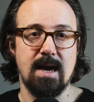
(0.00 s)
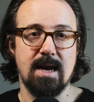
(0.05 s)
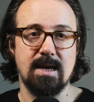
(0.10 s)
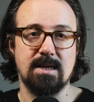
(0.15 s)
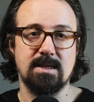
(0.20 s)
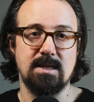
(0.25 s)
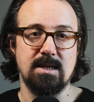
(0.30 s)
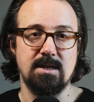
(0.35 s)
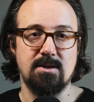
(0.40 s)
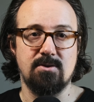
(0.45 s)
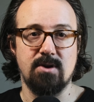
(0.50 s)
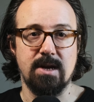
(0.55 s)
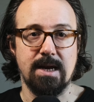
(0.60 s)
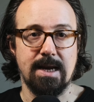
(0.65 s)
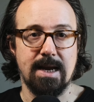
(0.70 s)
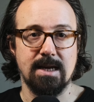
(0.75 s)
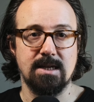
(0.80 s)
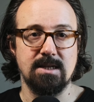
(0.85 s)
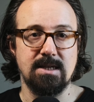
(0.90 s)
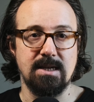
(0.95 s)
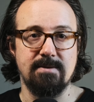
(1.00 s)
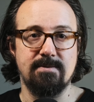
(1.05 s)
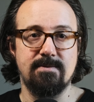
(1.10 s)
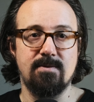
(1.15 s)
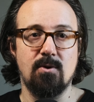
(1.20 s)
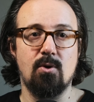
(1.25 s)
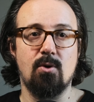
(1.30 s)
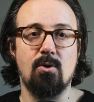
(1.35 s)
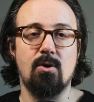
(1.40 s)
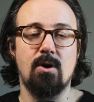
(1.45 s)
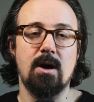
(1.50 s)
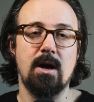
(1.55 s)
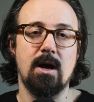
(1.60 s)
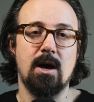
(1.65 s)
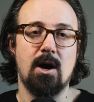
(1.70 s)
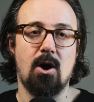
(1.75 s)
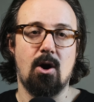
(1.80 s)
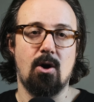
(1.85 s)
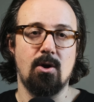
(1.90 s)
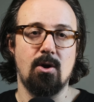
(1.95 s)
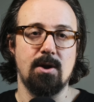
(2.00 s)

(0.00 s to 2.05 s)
X-T3 and X-T4 on